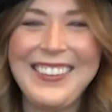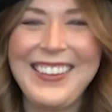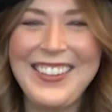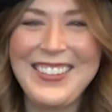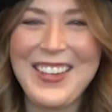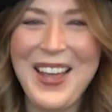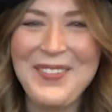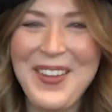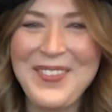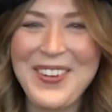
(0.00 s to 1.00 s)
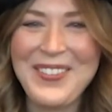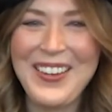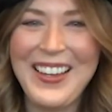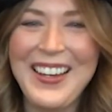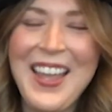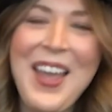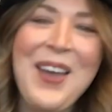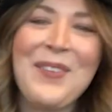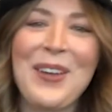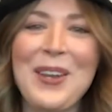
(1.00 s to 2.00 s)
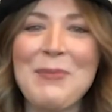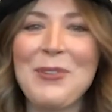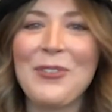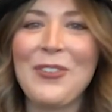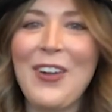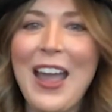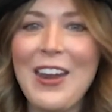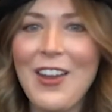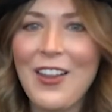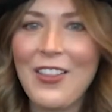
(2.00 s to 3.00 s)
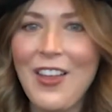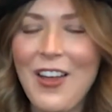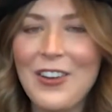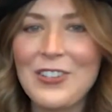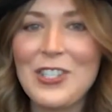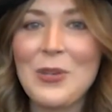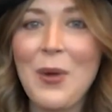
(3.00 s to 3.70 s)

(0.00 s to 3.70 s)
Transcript: Good job, everyone. We're gonna move right on along to